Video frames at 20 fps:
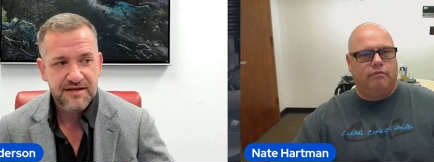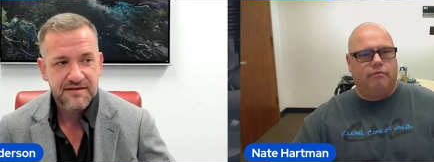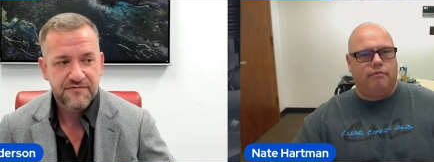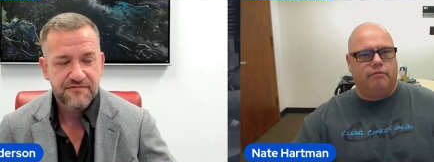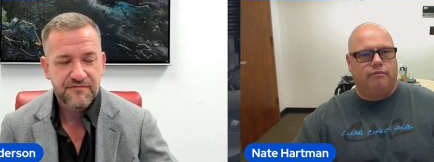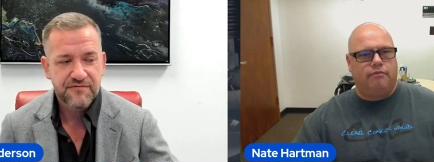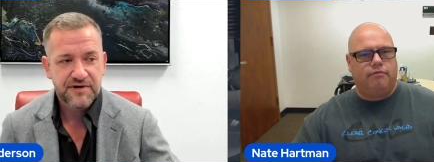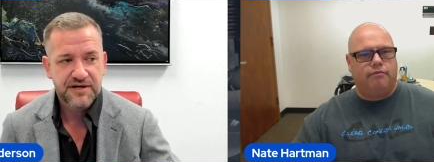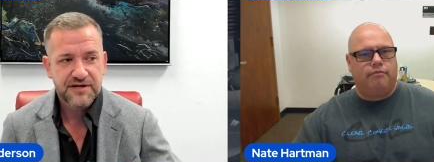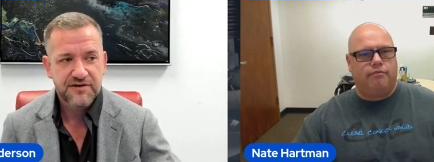
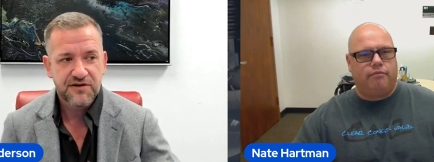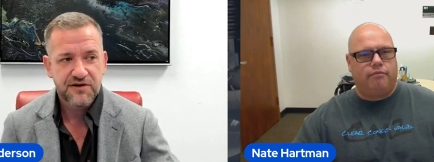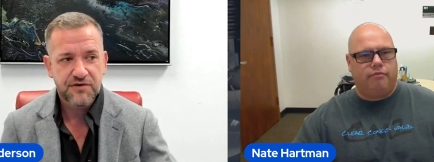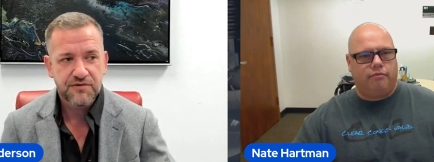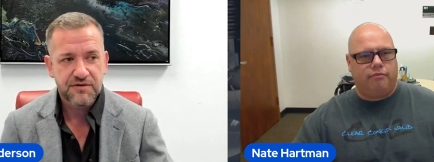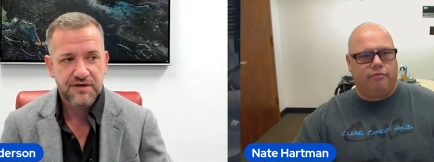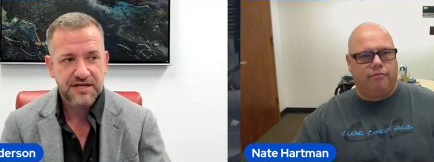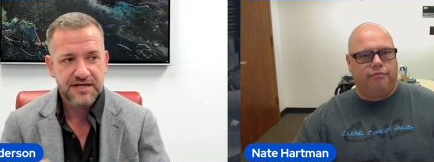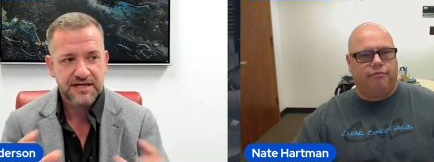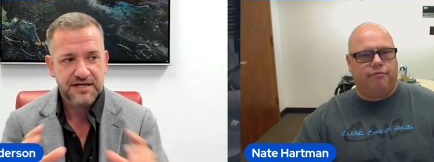Speaker 1: If we
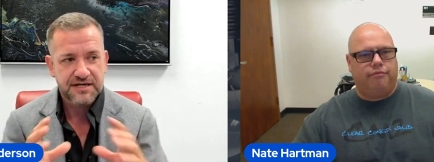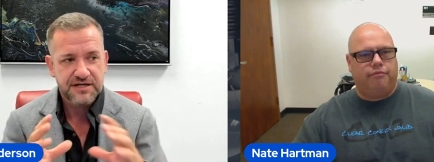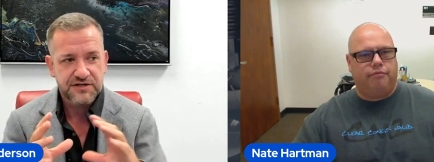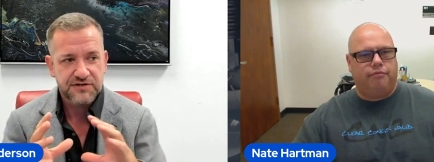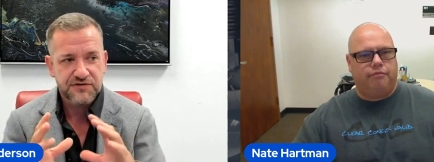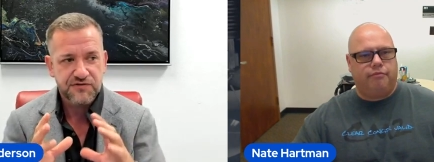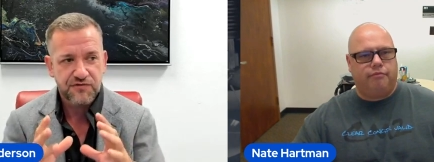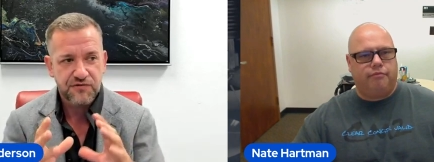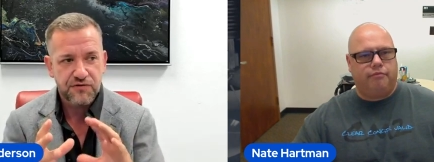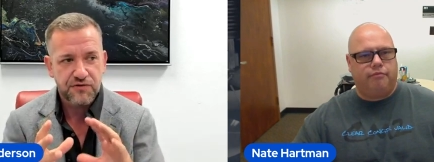don't get
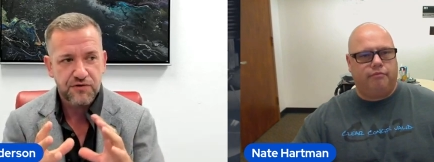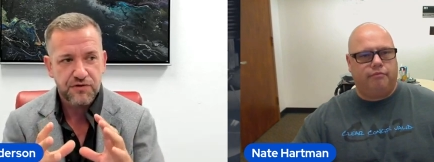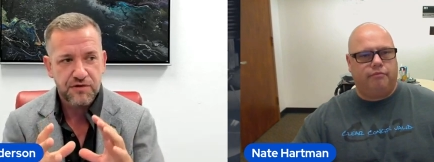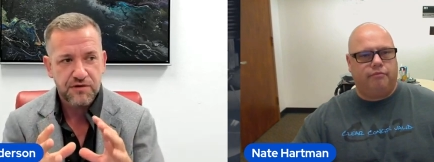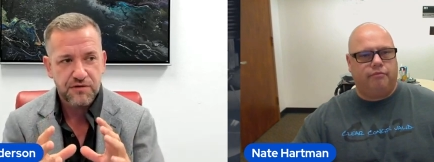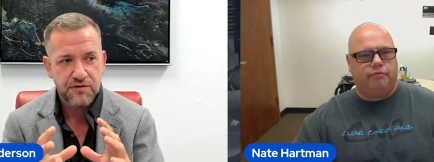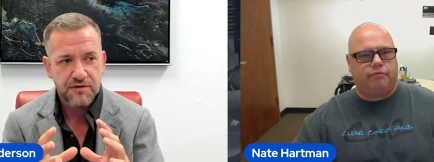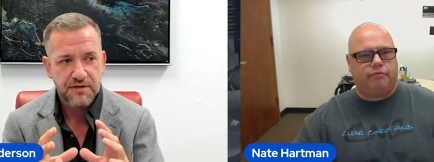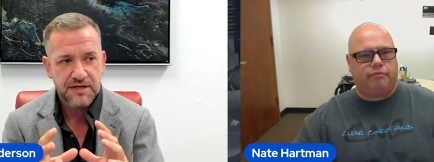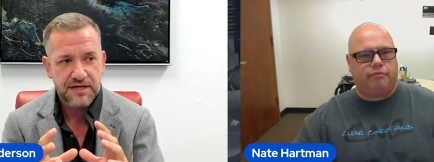
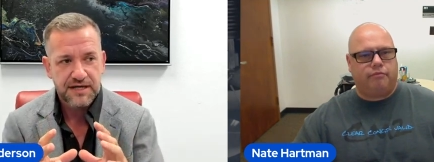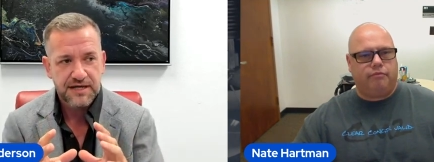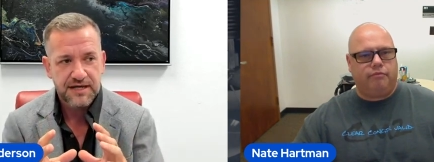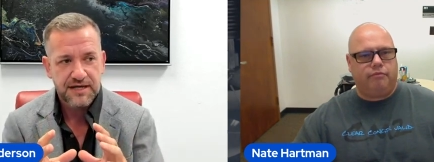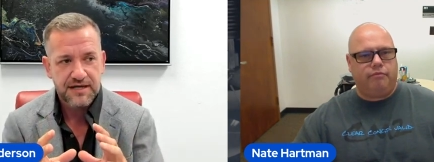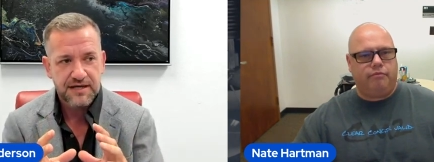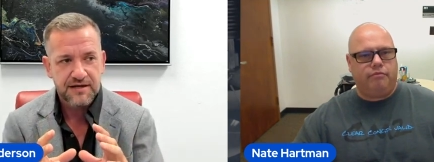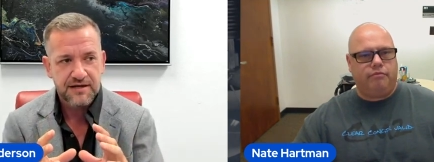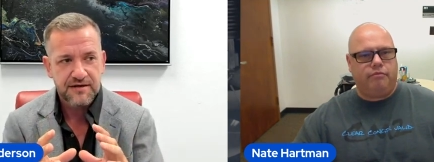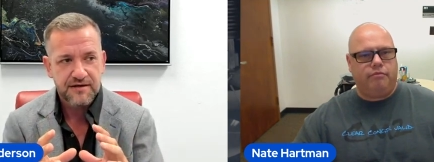control
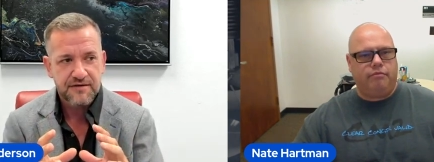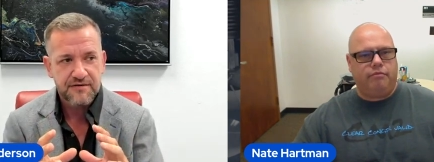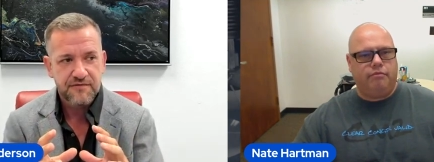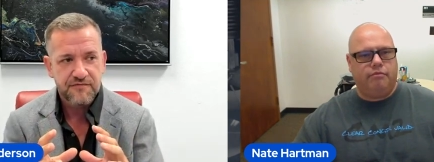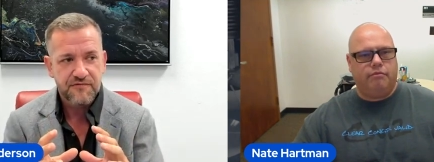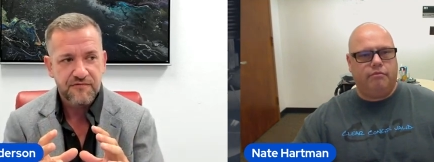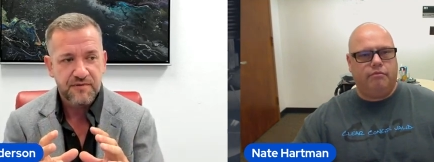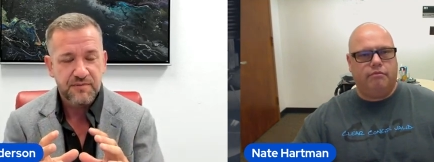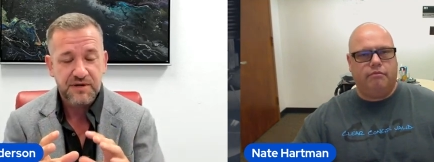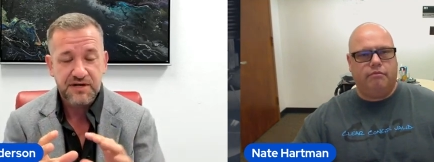and
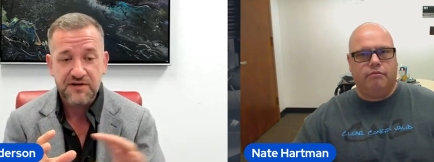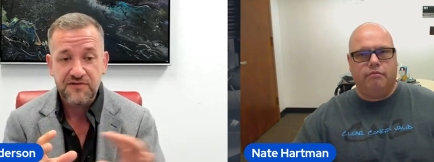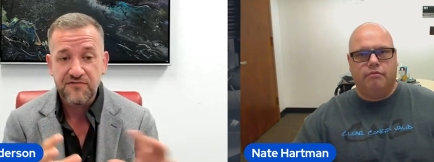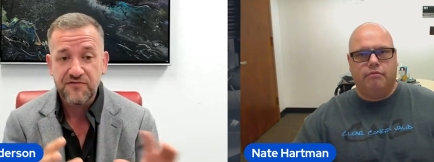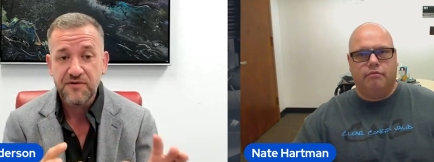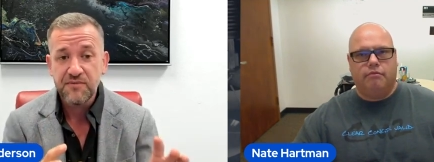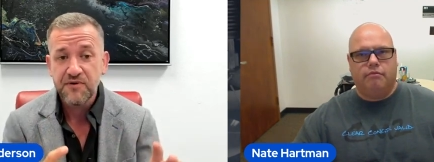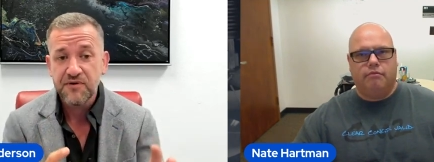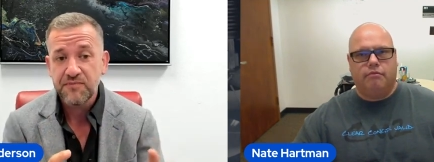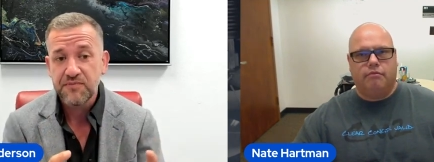from a
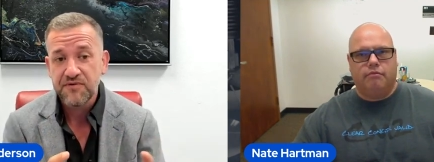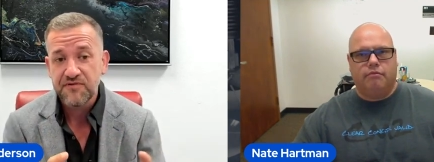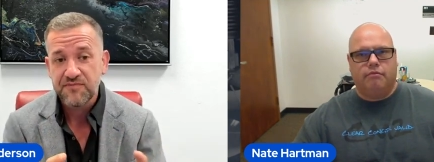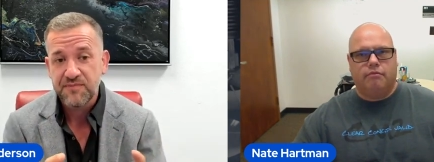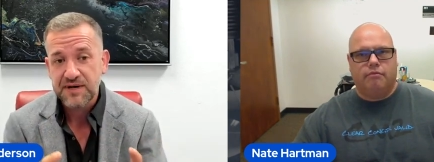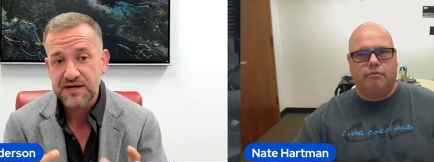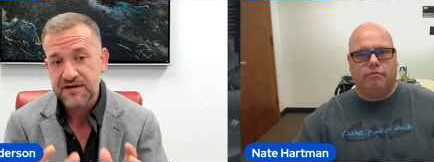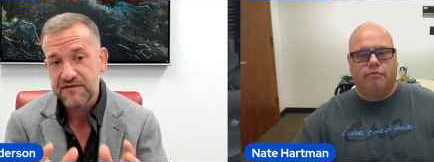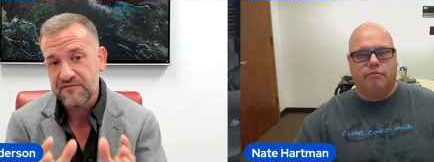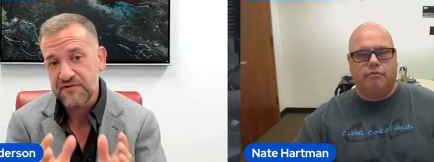consumer
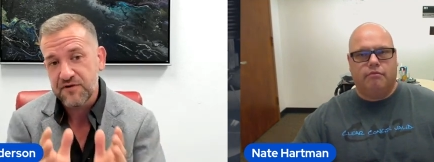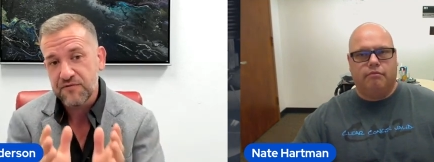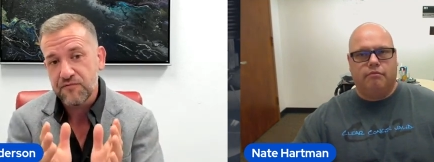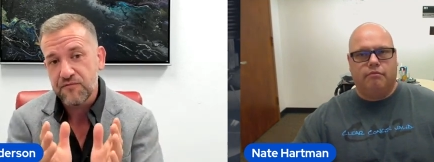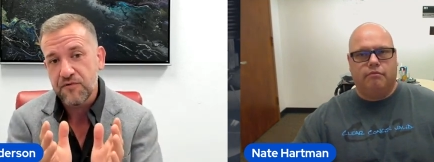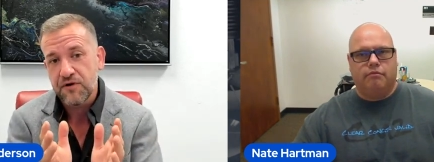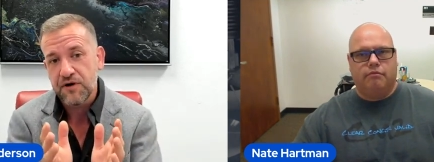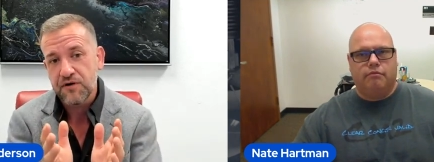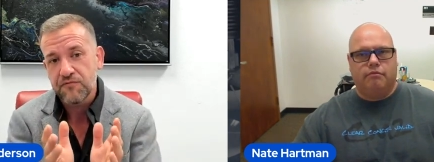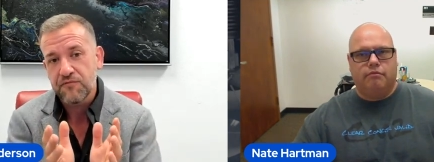perspective
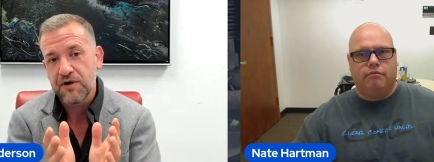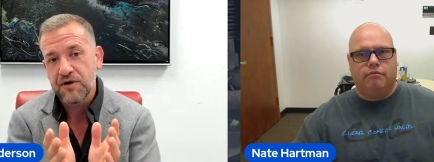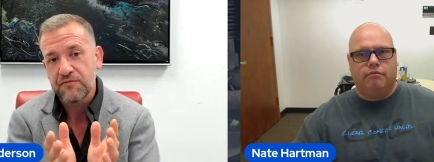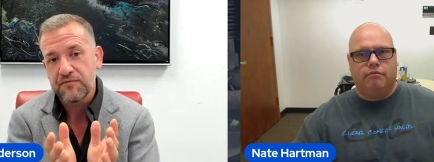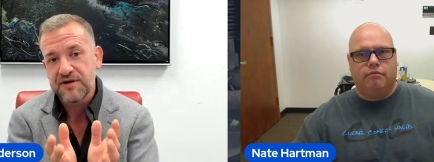on on what